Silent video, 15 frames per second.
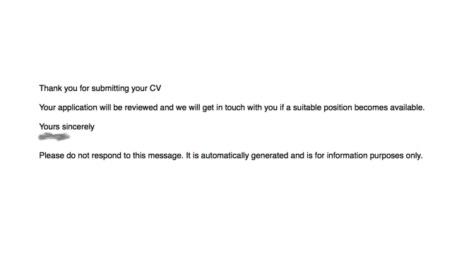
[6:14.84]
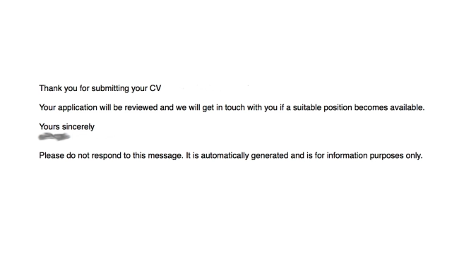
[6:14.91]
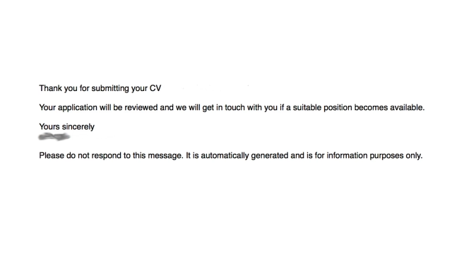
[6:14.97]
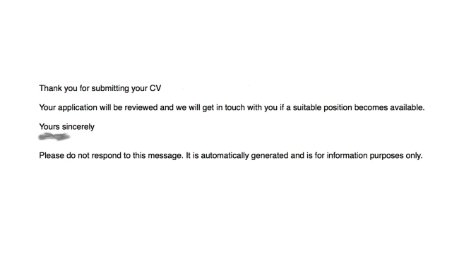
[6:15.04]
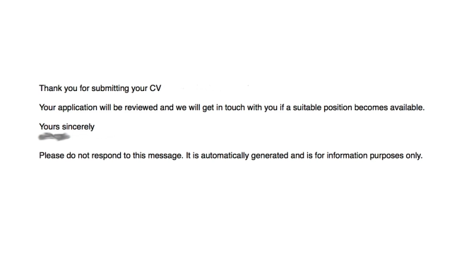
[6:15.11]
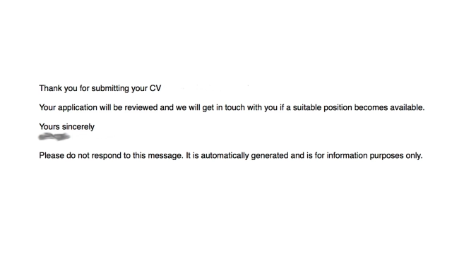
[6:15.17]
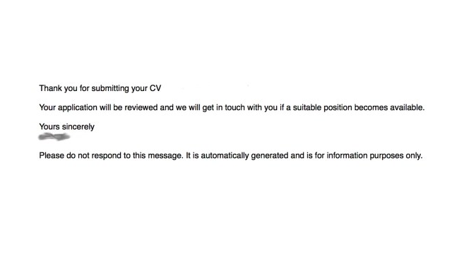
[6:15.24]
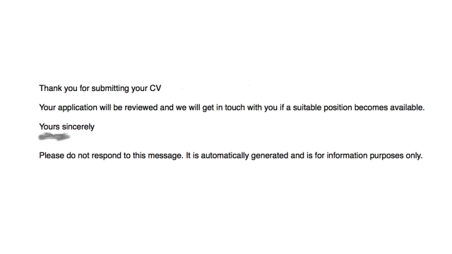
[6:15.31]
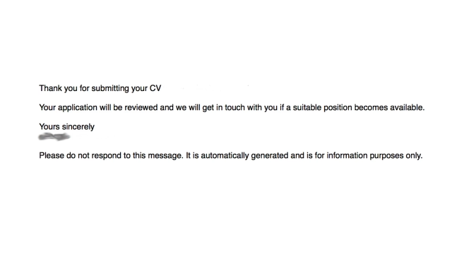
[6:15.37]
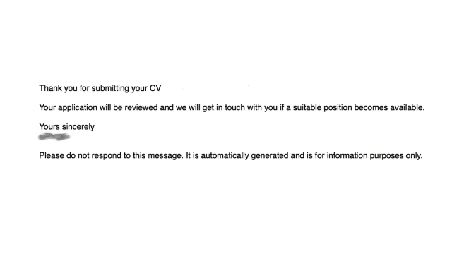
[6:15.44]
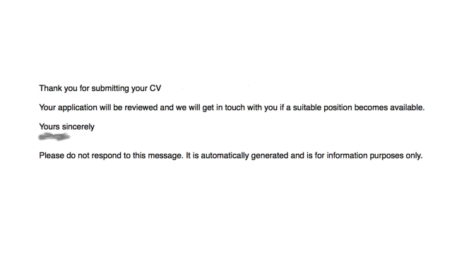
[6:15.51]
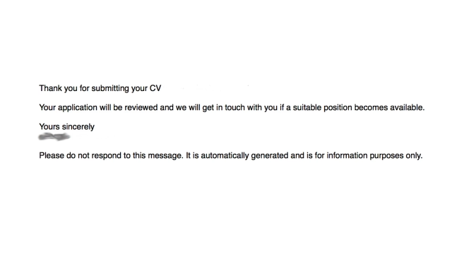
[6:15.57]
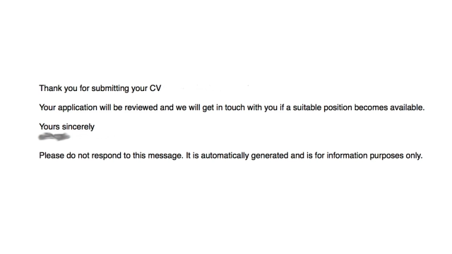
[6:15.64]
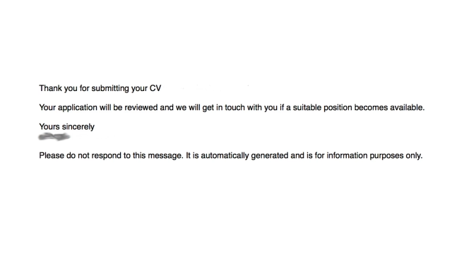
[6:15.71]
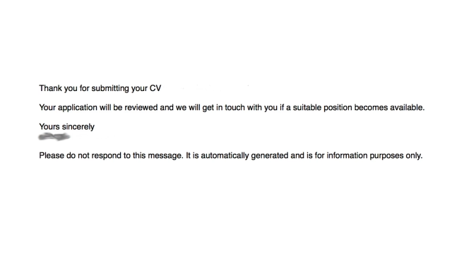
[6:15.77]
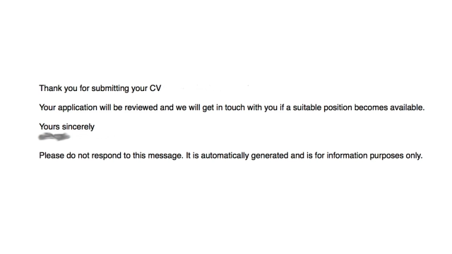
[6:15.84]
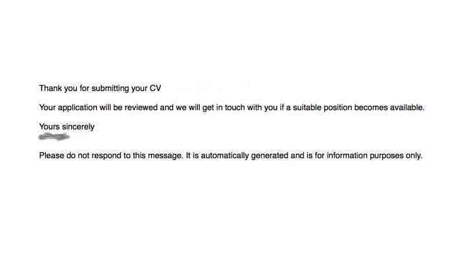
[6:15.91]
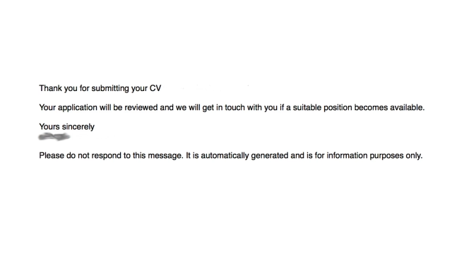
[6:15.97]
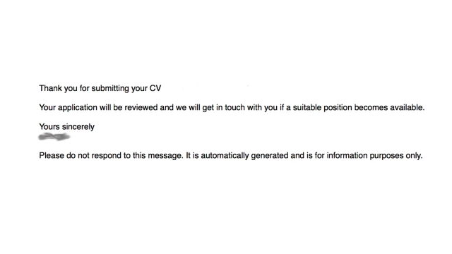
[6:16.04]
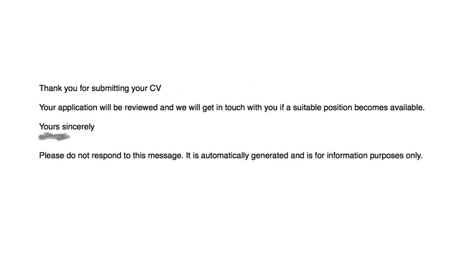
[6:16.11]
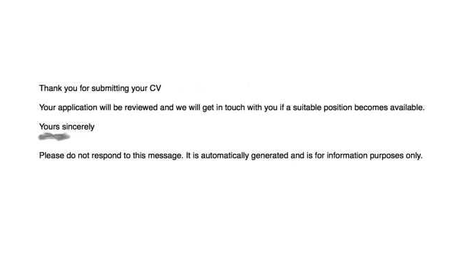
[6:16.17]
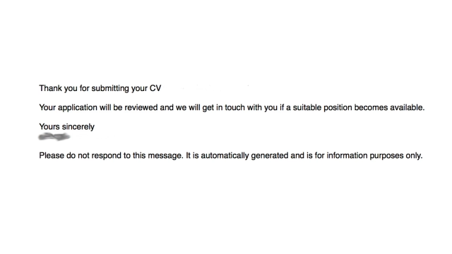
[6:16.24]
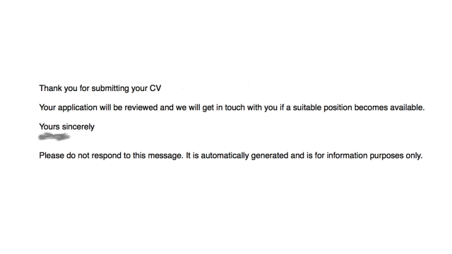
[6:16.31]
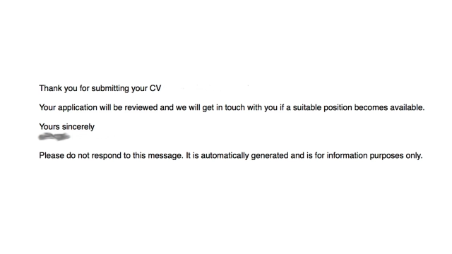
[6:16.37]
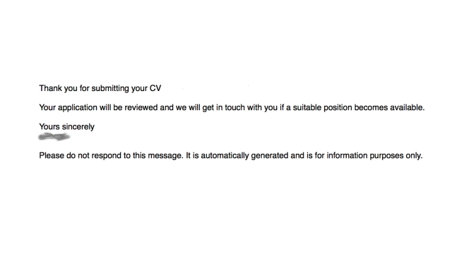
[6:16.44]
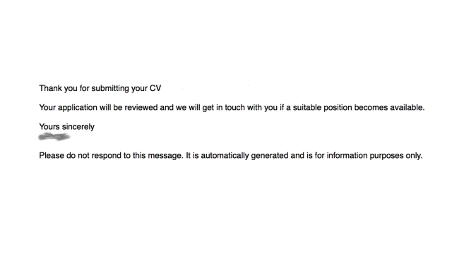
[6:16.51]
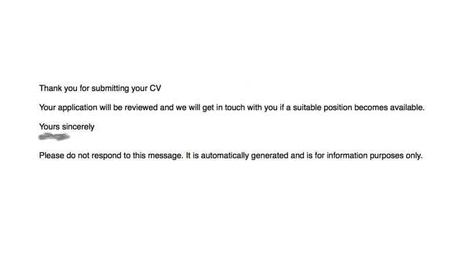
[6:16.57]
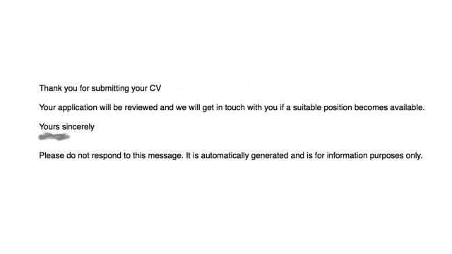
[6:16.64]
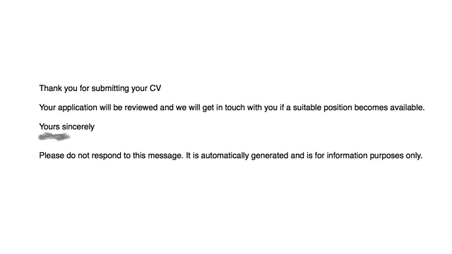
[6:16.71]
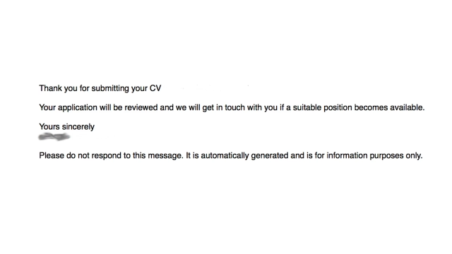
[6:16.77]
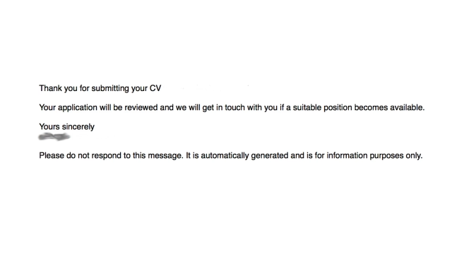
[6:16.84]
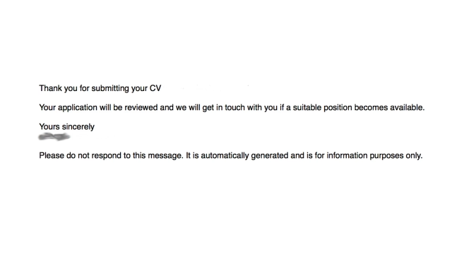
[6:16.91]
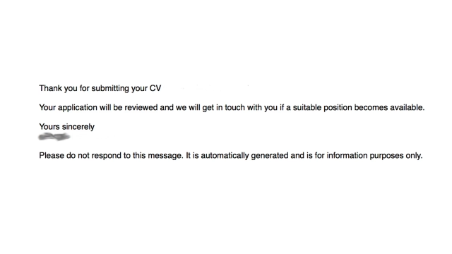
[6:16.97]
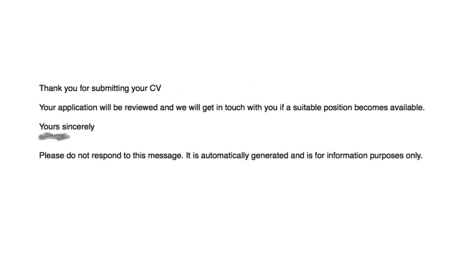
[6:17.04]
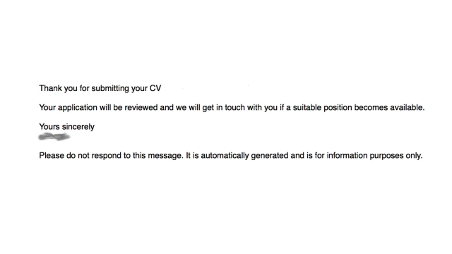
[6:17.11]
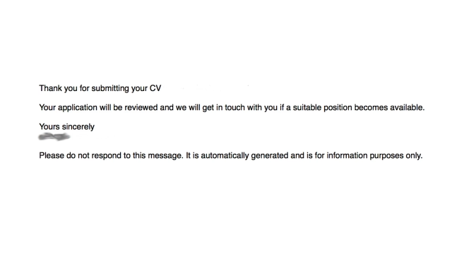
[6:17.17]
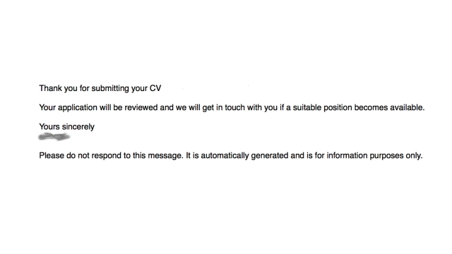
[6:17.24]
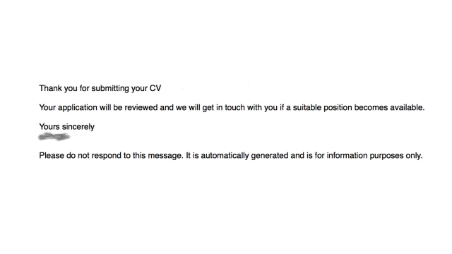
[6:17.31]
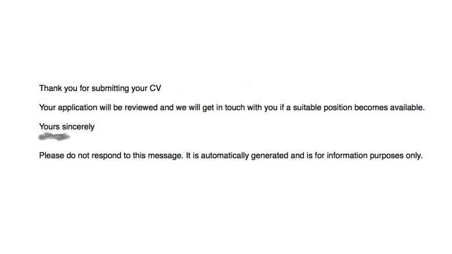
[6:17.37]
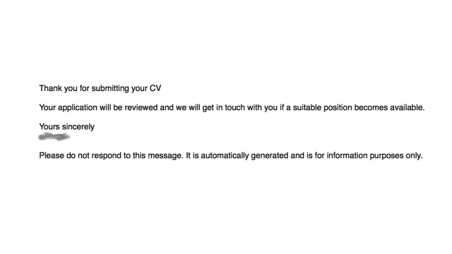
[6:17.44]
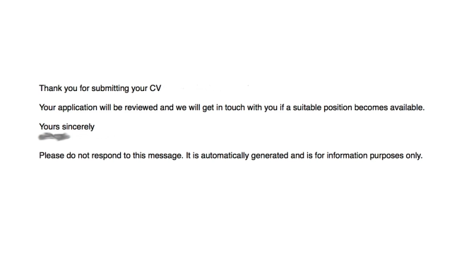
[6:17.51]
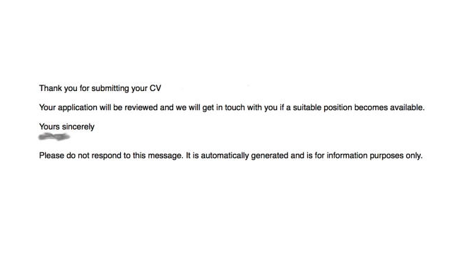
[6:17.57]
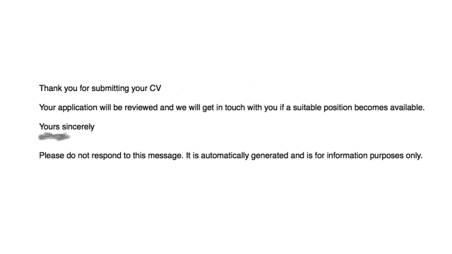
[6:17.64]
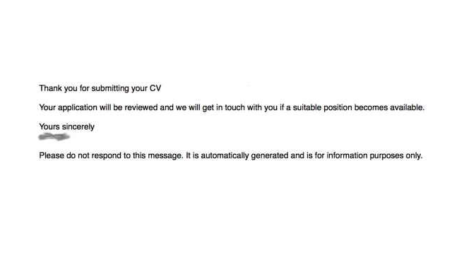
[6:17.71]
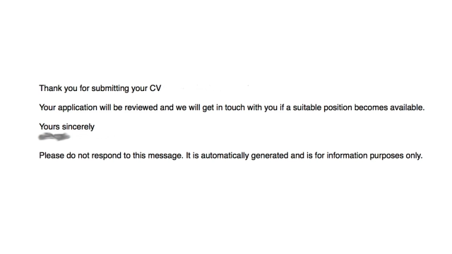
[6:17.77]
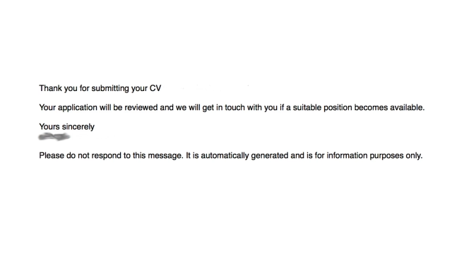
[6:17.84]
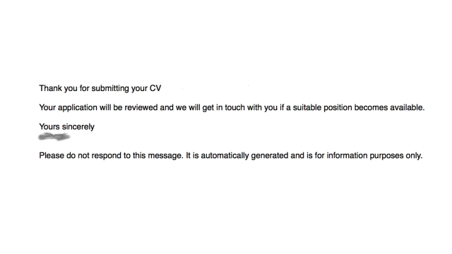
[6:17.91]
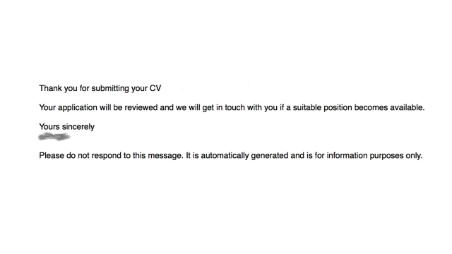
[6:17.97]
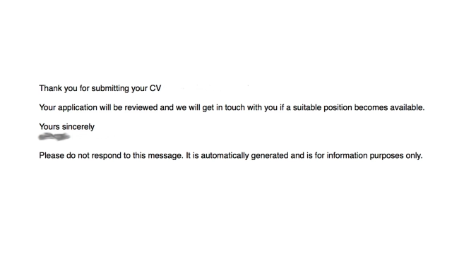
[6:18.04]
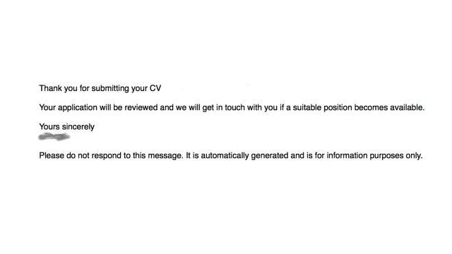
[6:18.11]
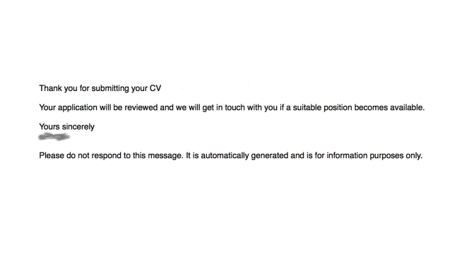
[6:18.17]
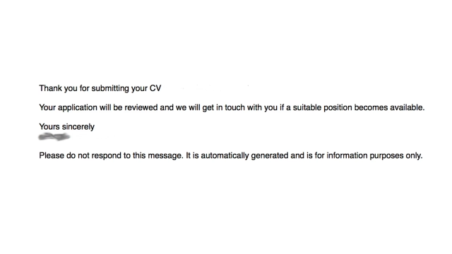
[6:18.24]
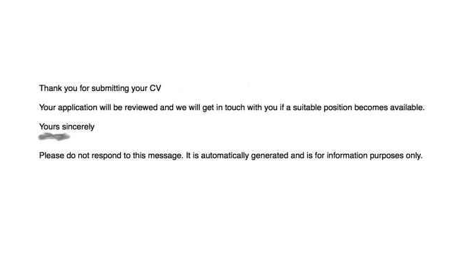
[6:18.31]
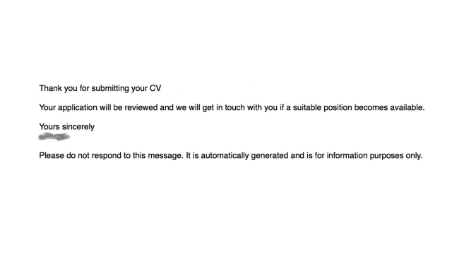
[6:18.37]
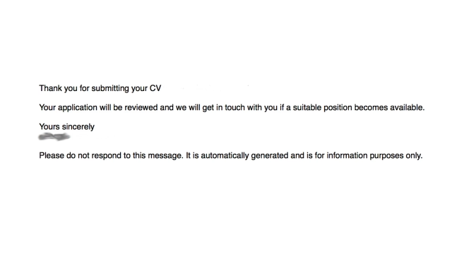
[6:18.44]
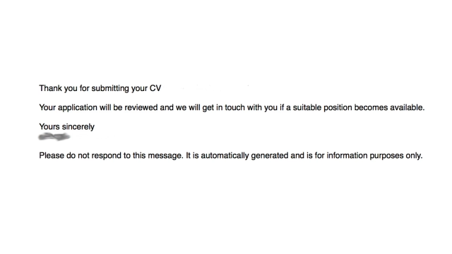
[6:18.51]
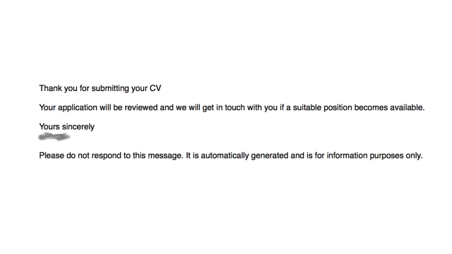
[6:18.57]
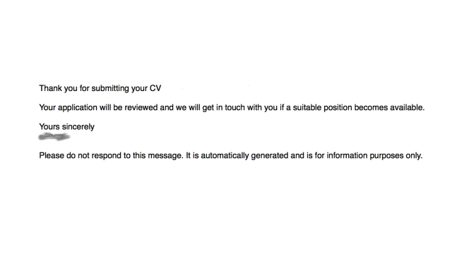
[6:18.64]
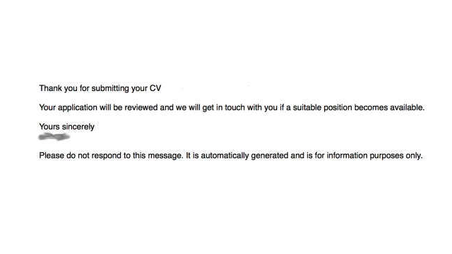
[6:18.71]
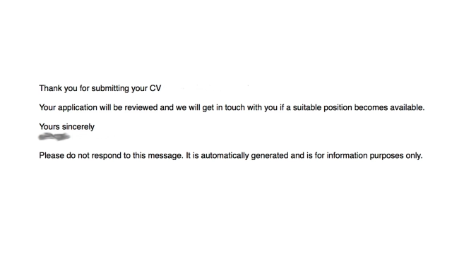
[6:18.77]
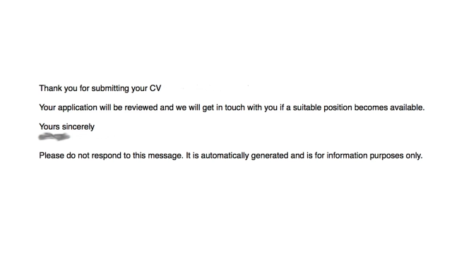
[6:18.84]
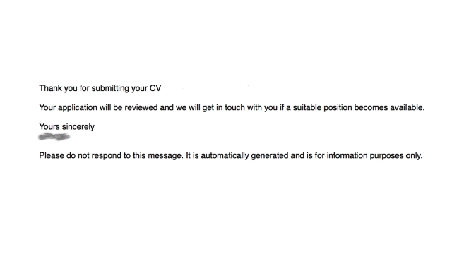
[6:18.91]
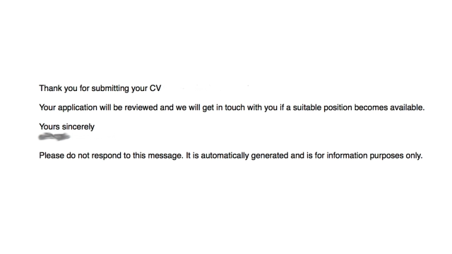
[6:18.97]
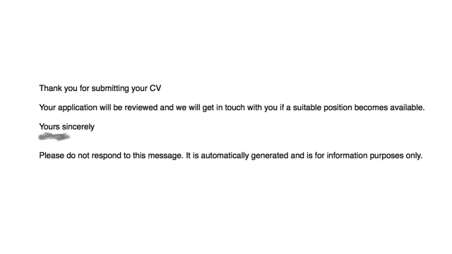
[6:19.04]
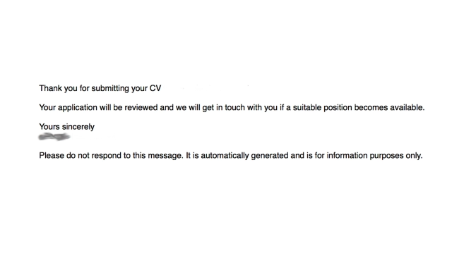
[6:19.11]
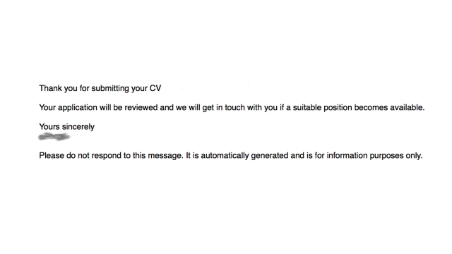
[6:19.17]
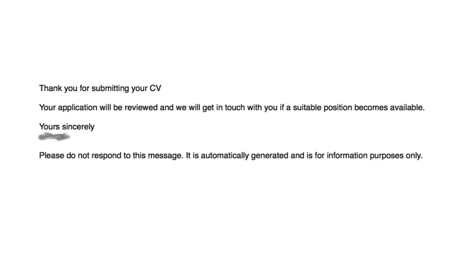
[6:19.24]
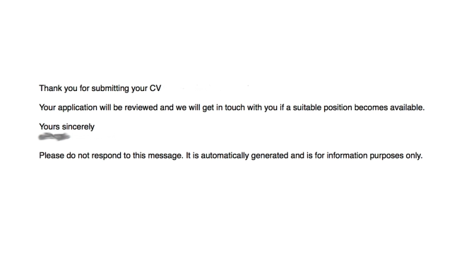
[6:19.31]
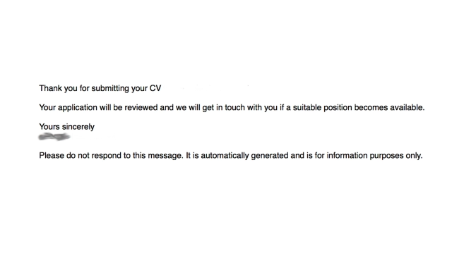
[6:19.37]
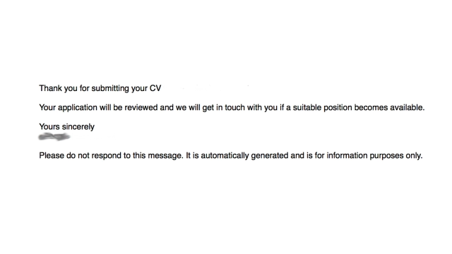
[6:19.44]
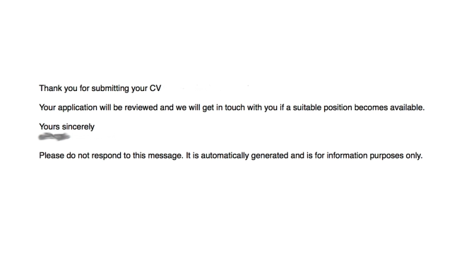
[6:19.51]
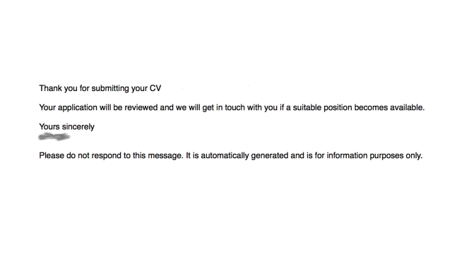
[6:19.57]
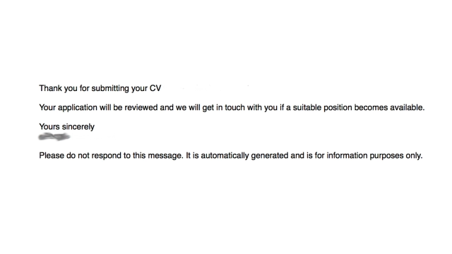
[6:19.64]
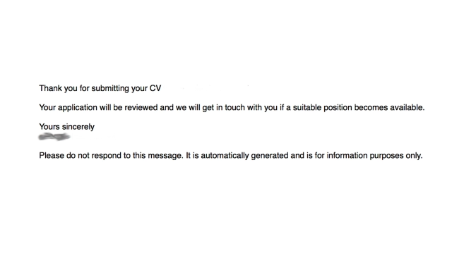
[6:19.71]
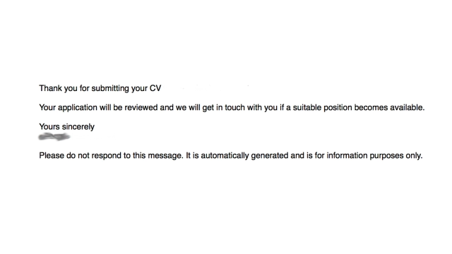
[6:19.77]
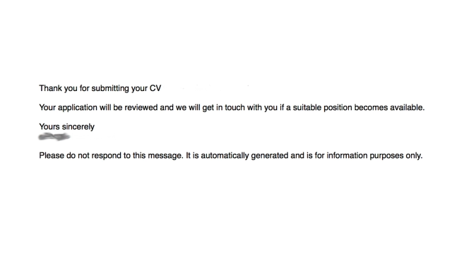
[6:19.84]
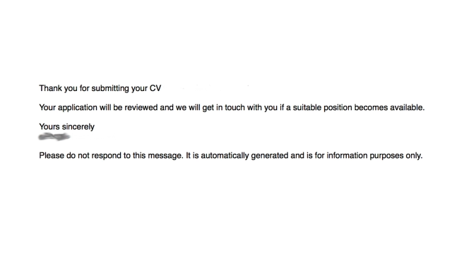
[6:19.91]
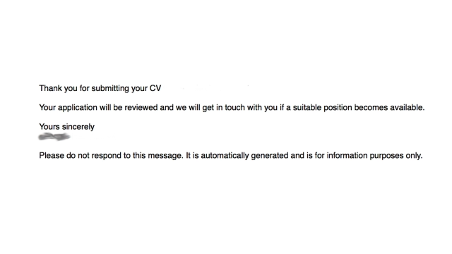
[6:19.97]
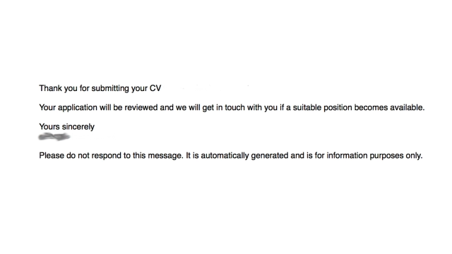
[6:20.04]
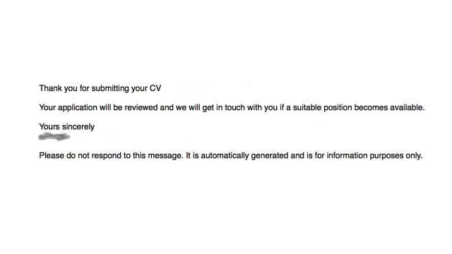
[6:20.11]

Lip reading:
No face is visible, so there are no lips to read.